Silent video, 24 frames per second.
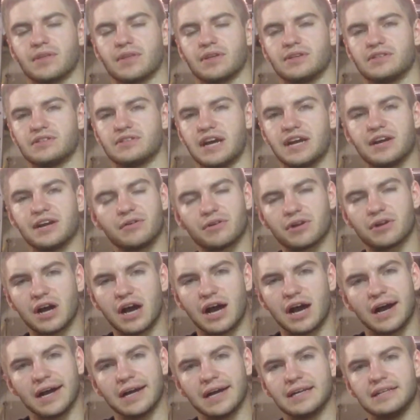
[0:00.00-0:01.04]

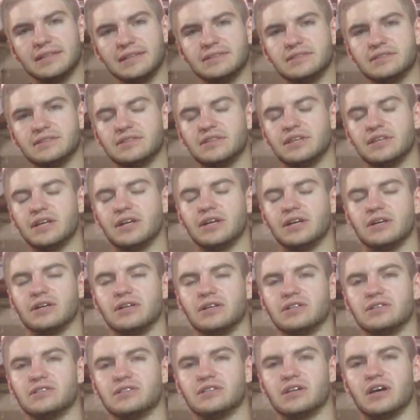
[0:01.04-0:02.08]
cytokines,
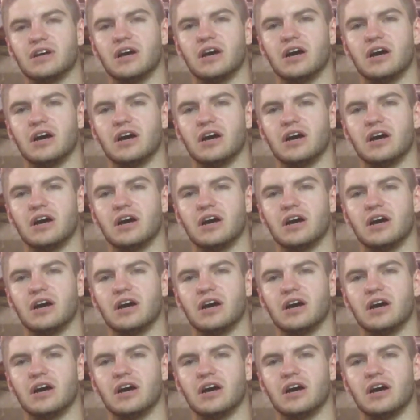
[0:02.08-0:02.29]
there's